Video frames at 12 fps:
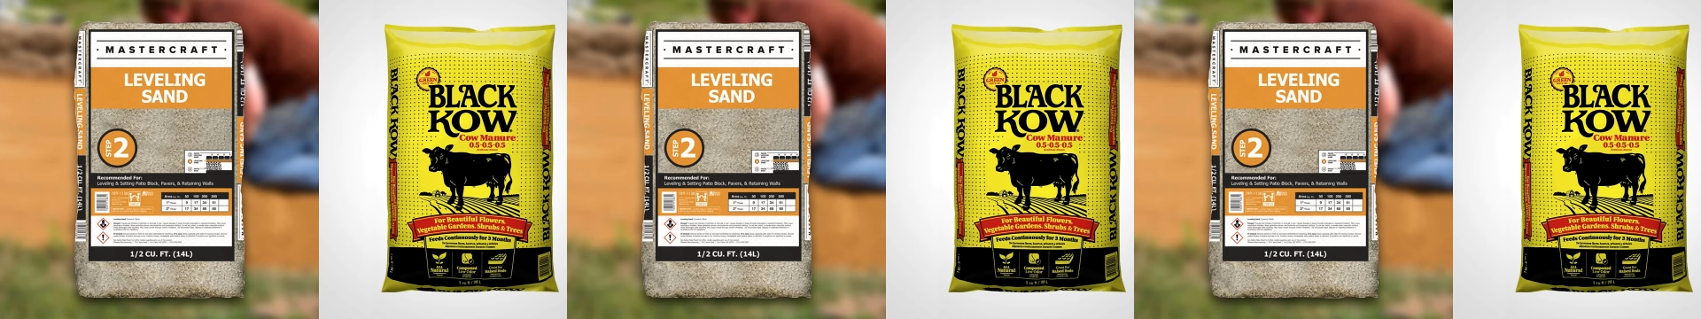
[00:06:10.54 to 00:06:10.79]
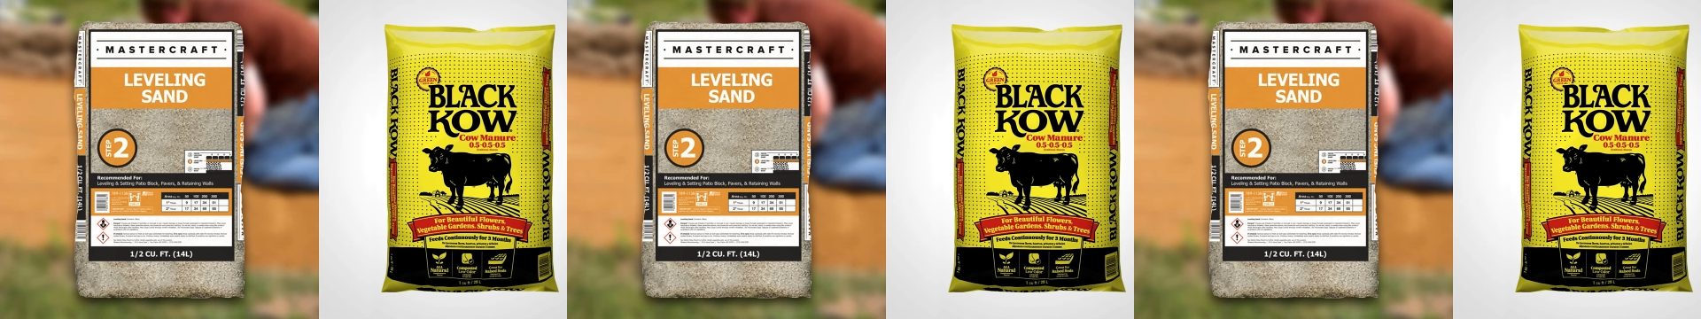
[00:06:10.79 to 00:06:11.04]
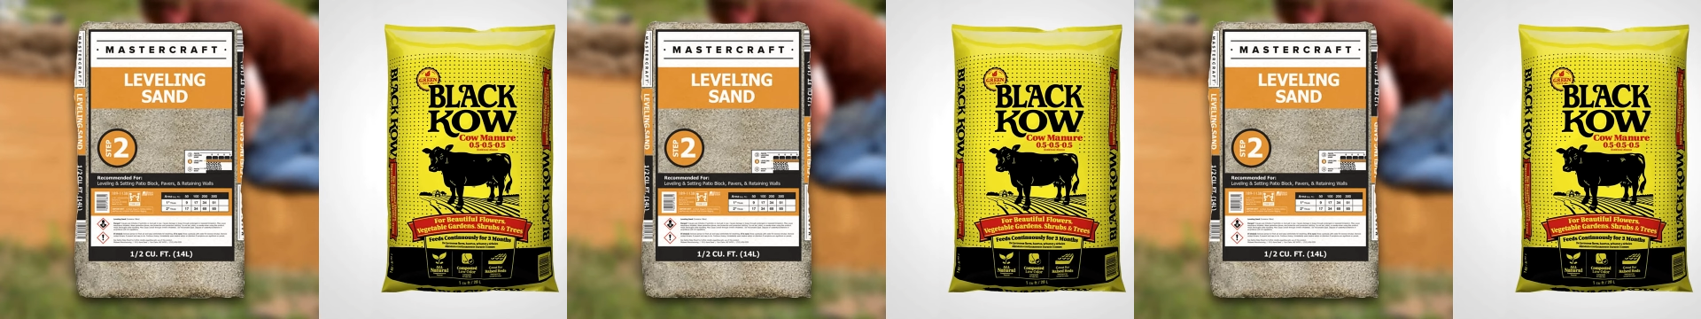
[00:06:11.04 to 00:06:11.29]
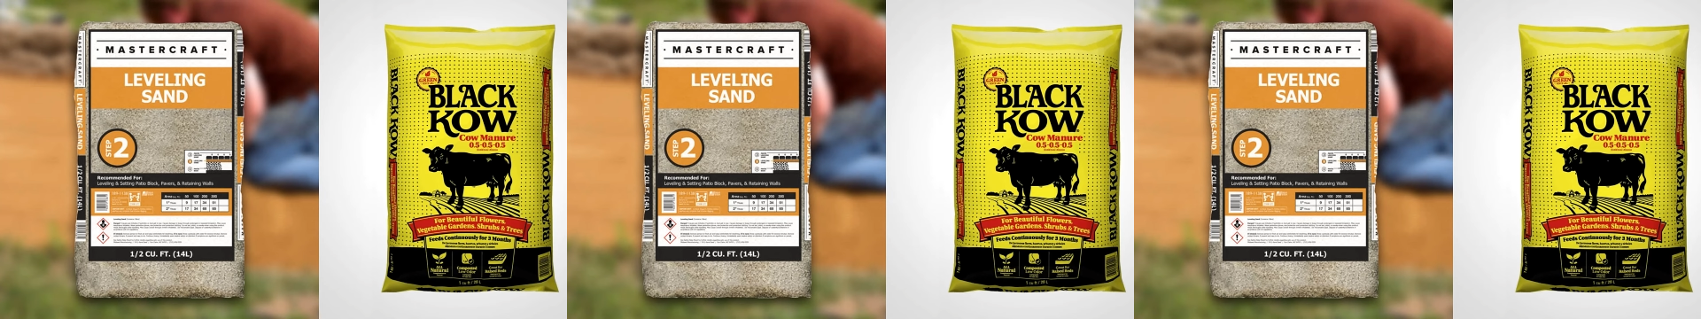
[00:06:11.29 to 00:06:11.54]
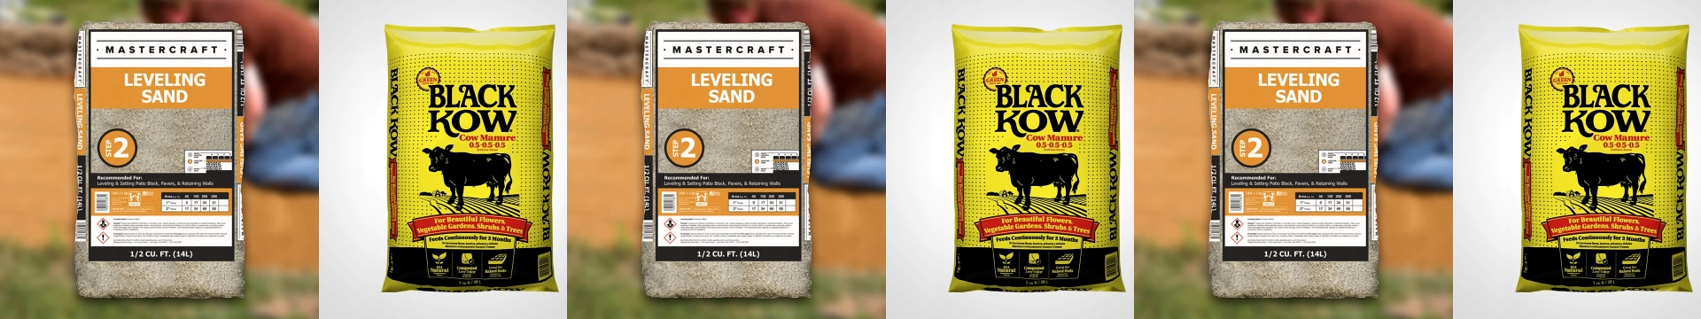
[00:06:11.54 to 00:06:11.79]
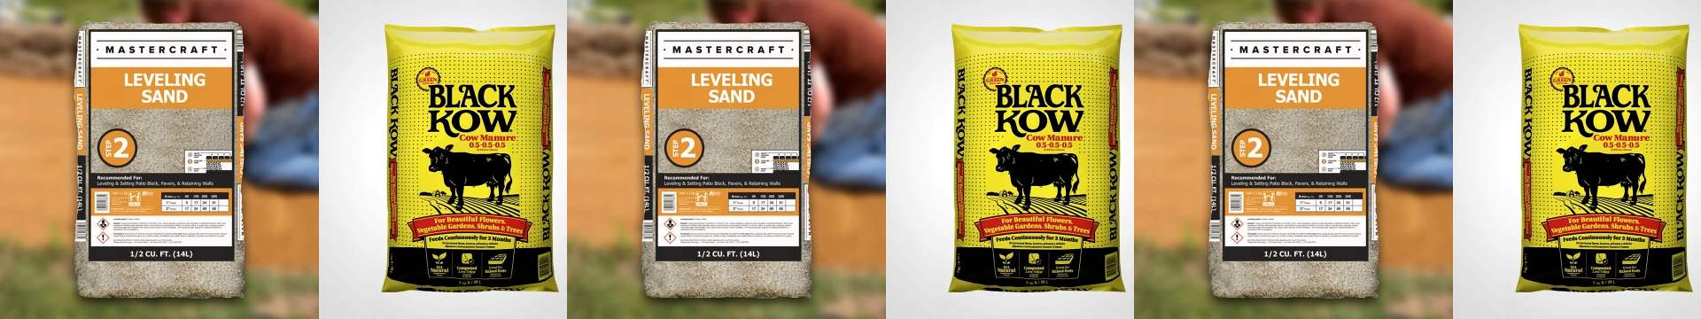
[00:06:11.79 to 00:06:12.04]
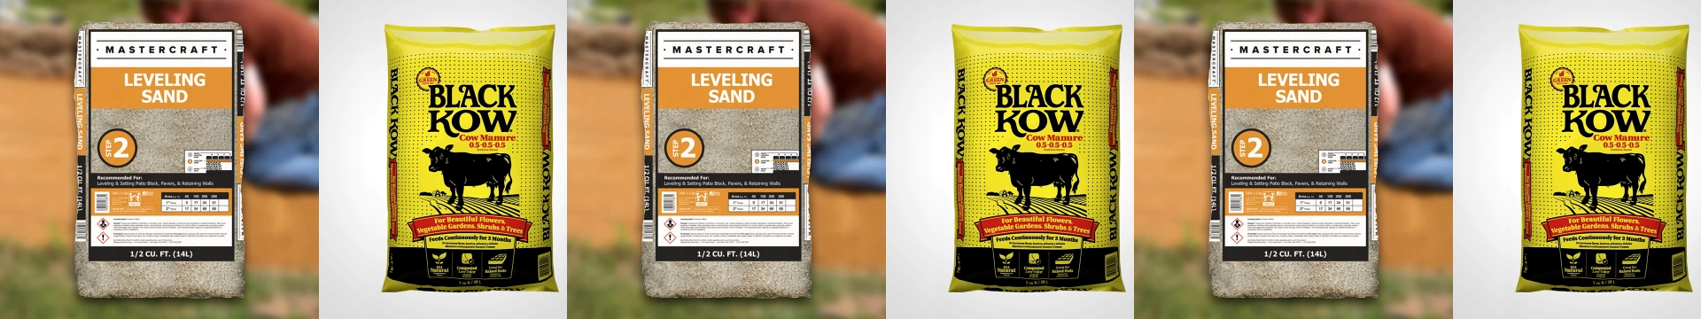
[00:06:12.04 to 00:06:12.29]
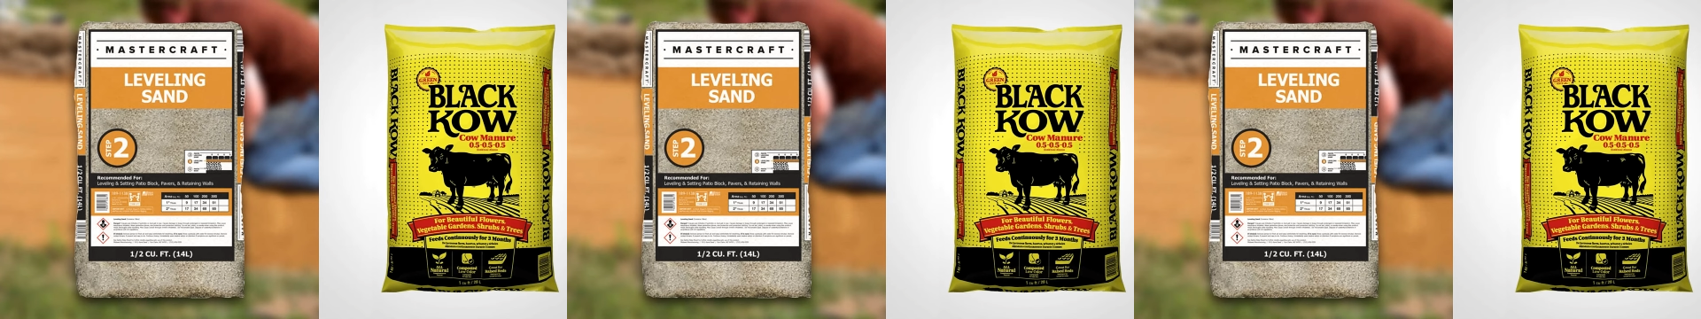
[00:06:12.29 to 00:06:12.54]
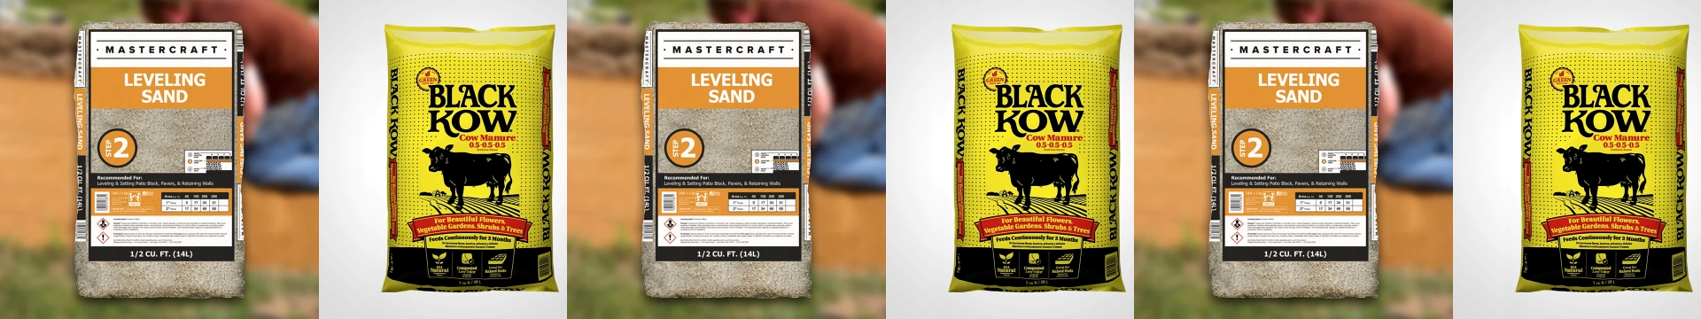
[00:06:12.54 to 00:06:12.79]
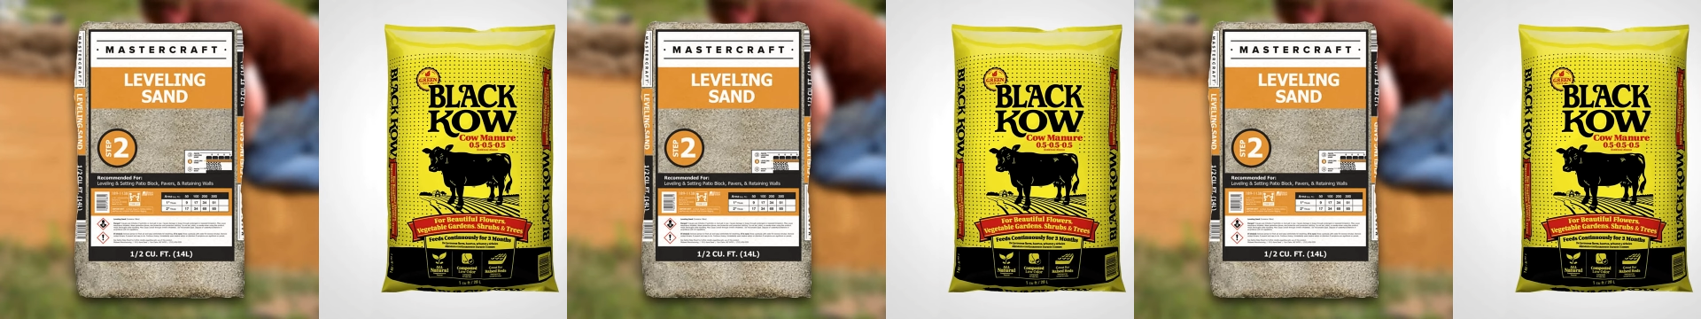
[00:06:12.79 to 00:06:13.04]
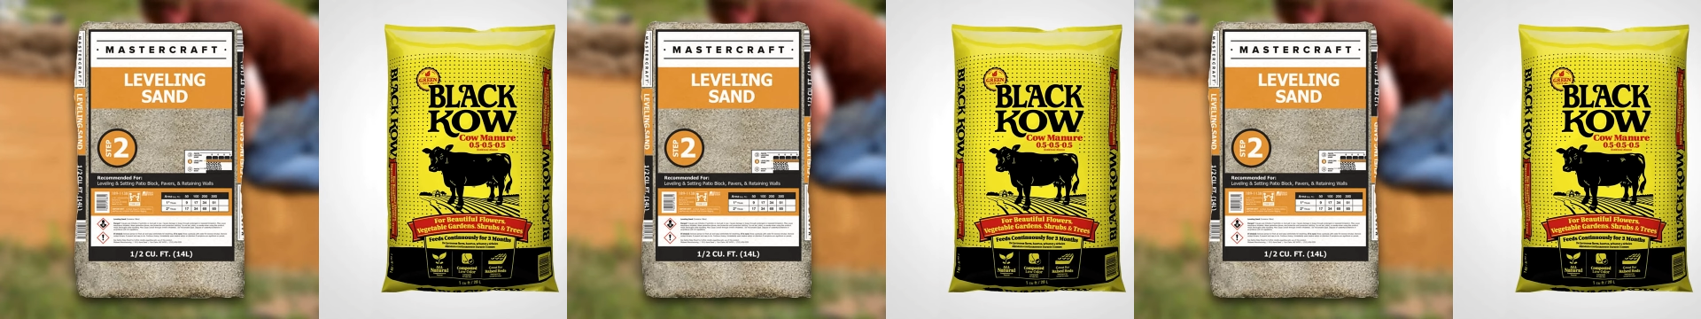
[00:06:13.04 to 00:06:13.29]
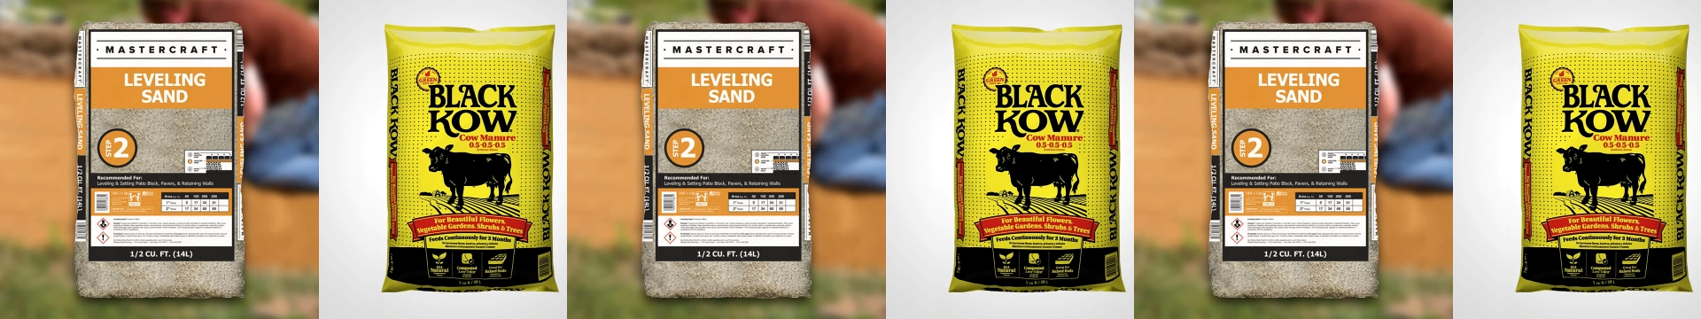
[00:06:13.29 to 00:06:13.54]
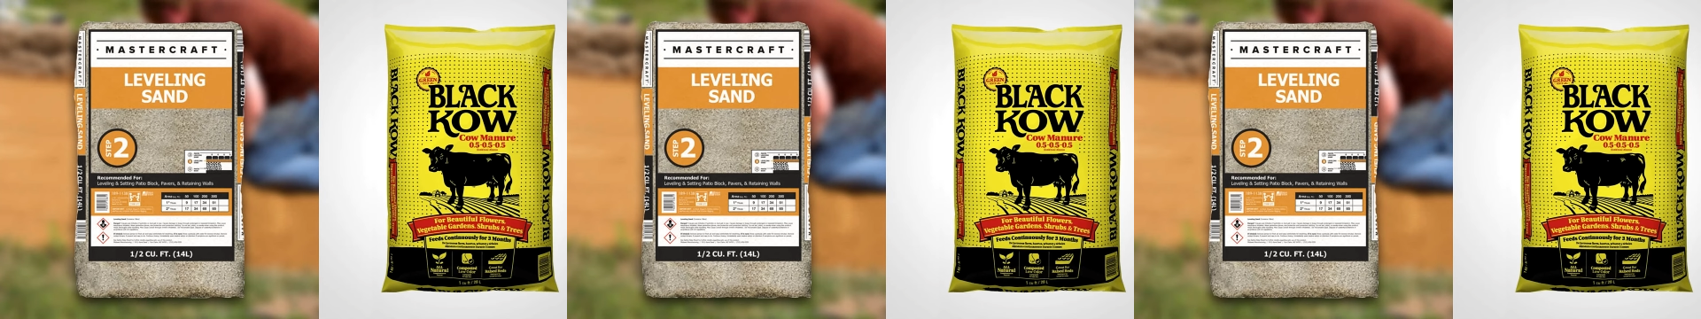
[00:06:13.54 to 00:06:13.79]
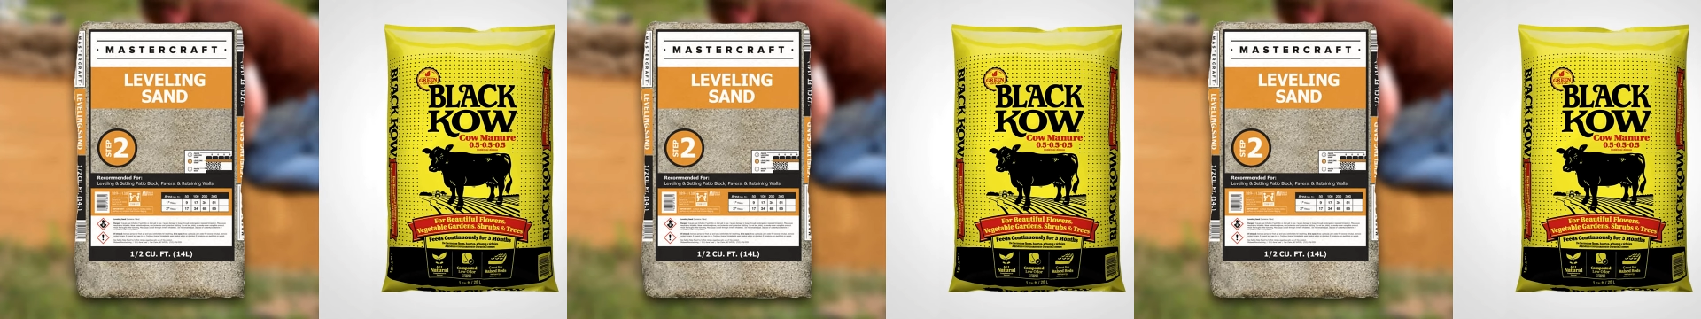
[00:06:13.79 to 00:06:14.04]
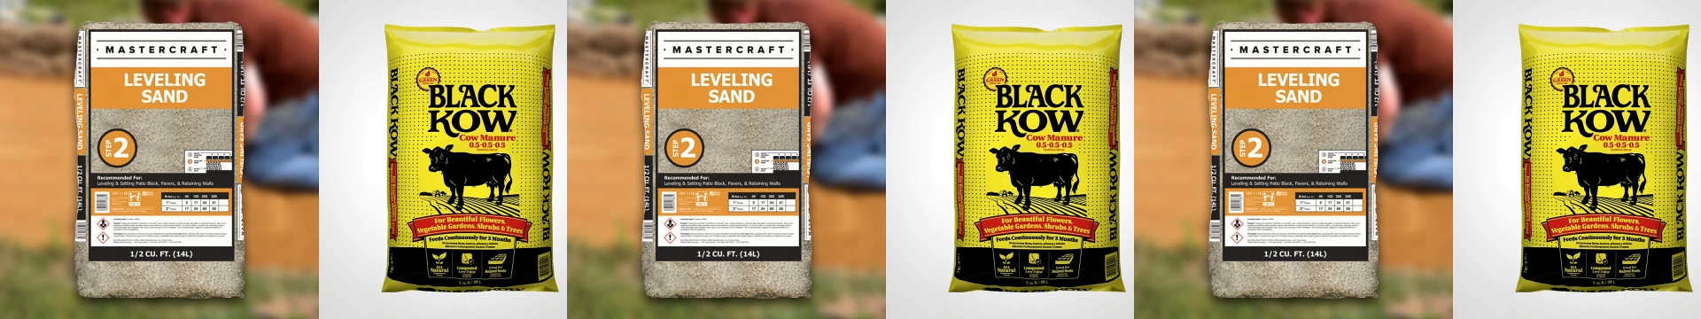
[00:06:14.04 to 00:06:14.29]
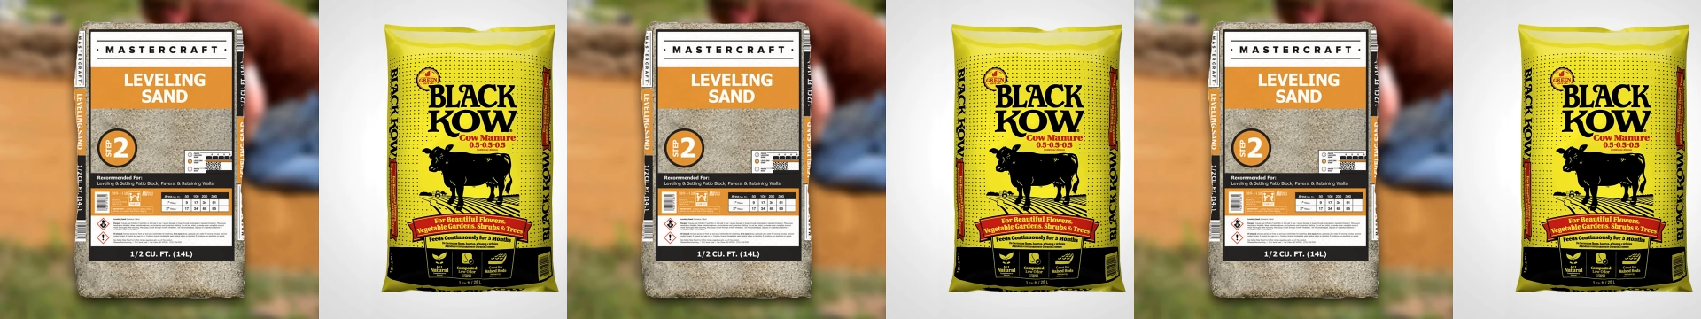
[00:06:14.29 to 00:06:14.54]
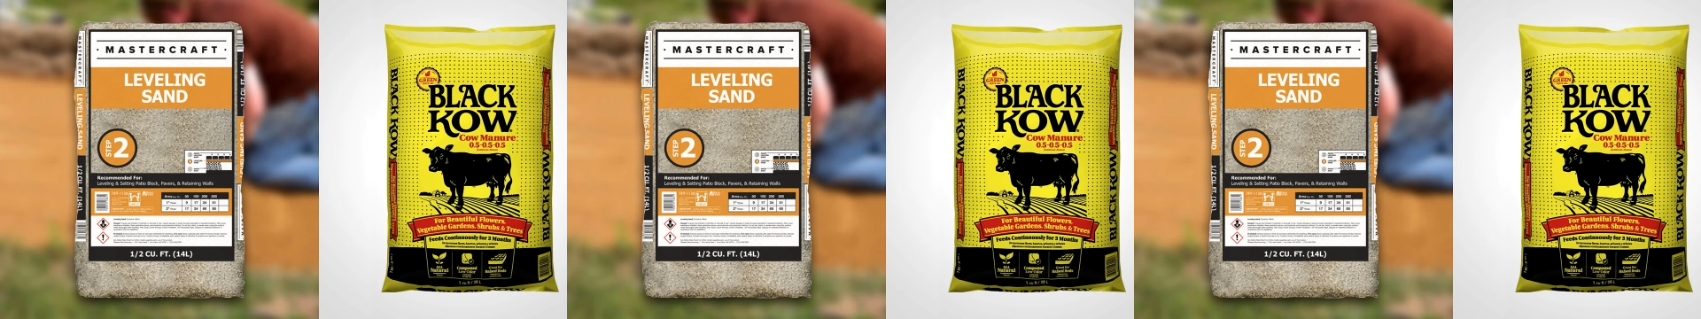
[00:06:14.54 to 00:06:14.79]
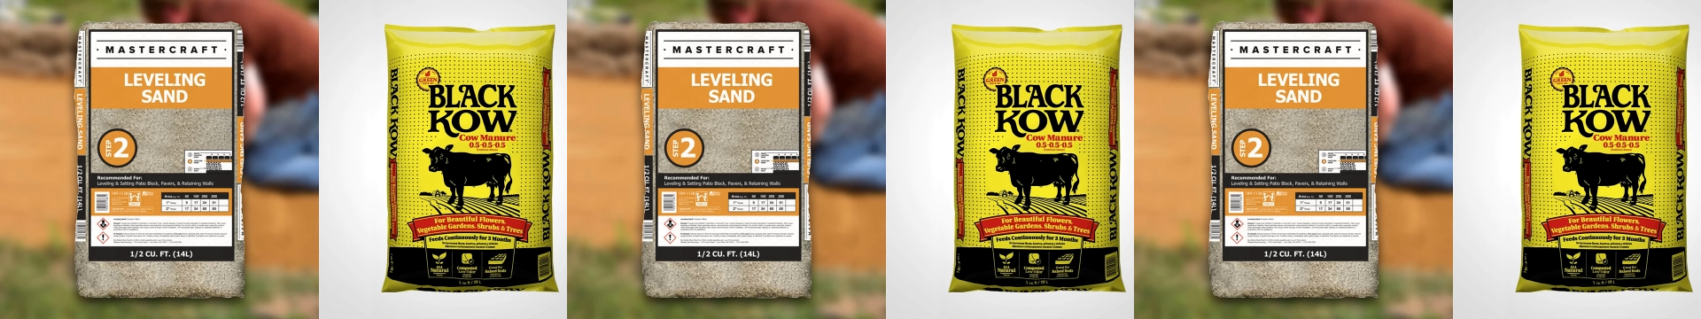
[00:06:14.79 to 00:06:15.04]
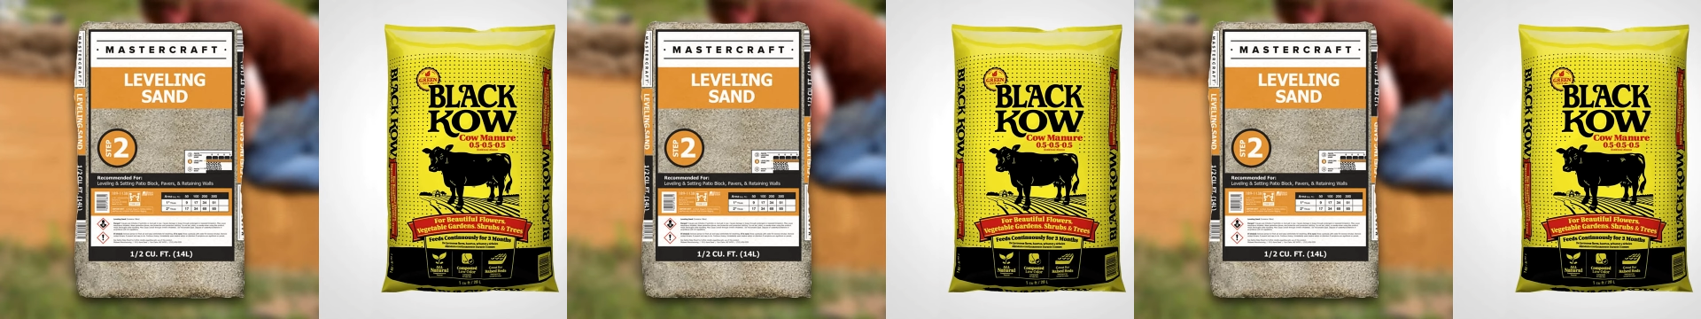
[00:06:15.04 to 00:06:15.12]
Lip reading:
[unreadable: no face in view]